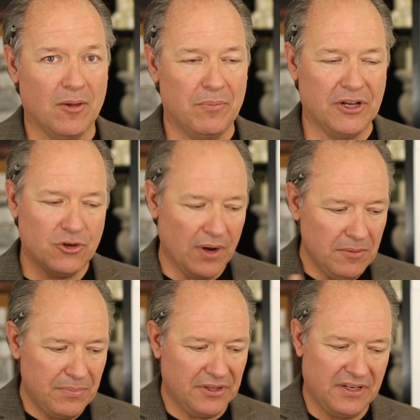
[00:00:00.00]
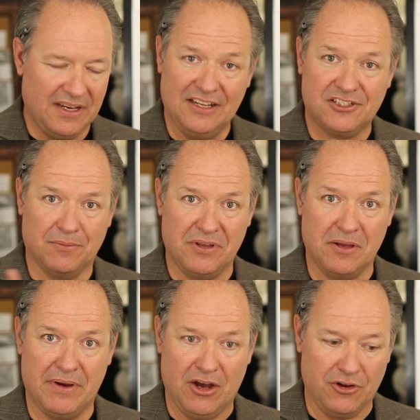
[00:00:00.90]
But credibility needs to be
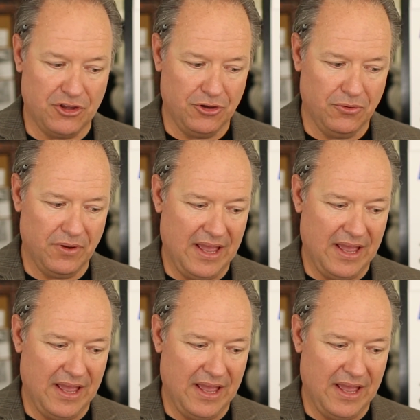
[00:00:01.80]
about you